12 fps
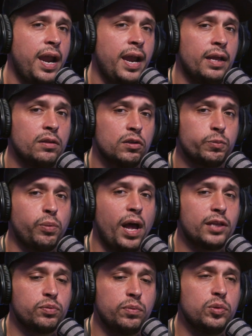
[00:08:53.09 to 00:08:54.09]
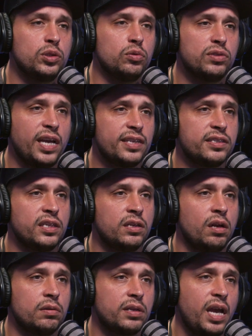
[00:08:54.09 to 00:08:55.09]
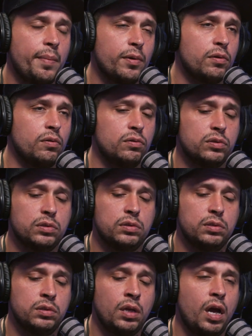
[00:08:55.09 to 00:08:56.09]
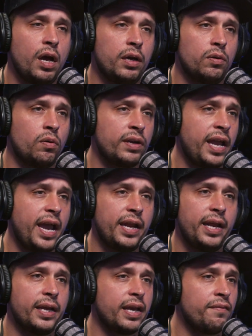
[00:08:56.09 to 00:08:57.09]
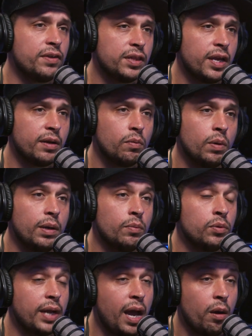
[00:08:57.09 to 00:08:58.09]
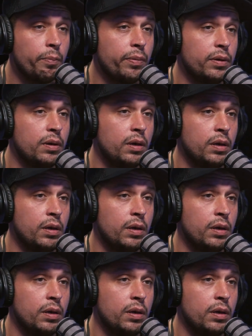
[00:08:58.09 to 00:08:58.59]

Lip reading: And those plots, we would do testing on chemicals, non-organic, everything what would help